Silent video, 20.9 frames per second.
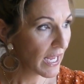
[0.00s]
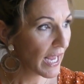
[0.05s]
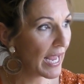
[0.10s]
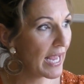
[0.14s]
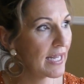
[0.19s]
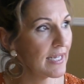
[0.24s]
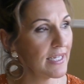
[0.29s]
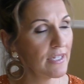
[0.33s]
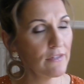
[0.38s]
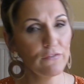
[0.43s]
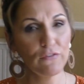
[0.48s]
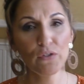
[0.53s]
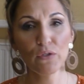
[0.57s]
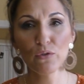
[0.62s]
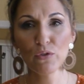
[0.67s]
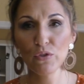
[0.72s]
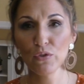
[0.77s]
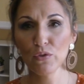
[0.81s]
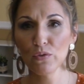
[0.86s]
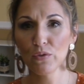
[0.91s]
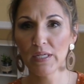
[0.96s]
And if
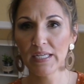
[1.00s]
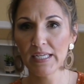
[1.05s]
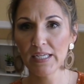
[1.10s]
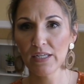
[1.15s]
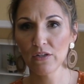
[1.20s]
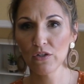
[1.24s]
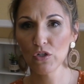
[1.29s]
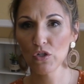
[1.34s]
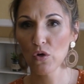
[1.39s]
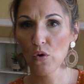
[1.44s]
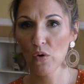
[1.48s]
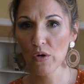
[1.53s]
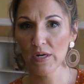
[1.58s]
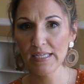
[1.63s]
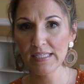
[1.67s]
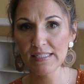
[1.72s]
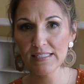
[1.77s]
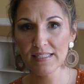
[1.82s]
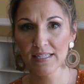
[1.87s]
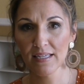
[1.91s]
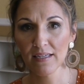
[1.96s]
you do hear
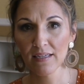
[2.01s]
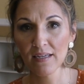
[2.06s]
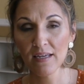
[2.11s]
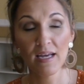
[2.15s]
noise,